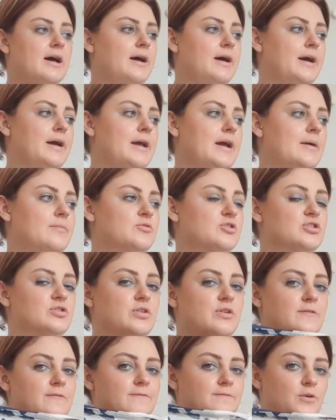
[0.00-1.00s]
I am just
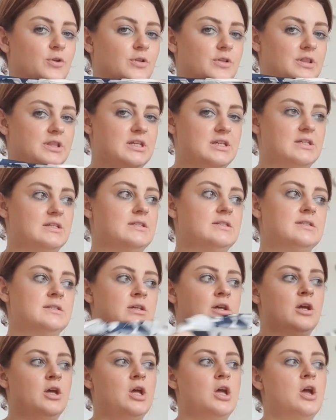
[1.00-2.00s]
going to fold these
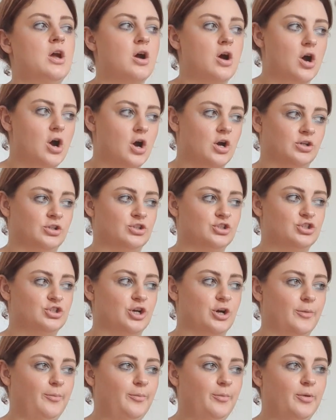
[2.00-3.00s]
on
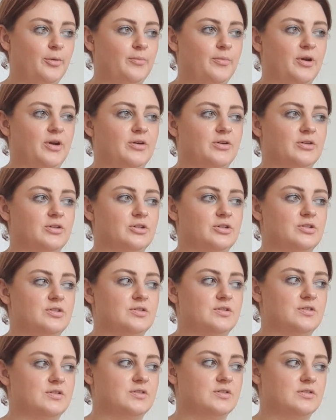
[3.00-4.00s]
top
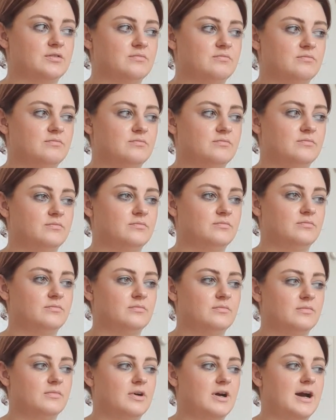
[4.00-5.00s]
because
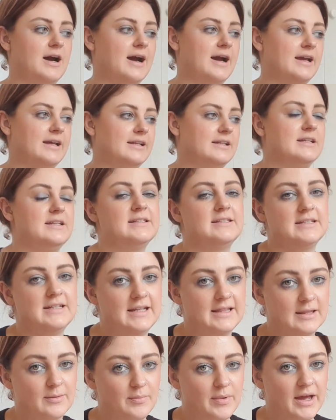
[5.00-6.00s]
I at least
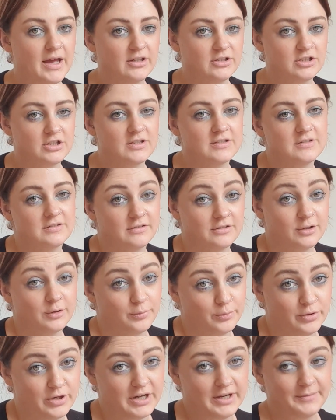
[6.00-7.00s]
need the bag to still
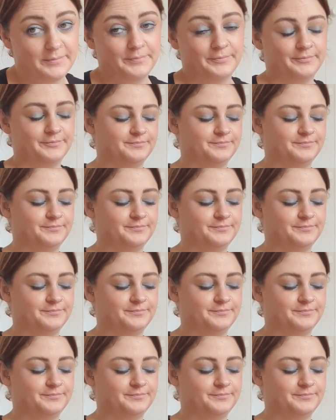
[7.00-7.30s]
look pretty.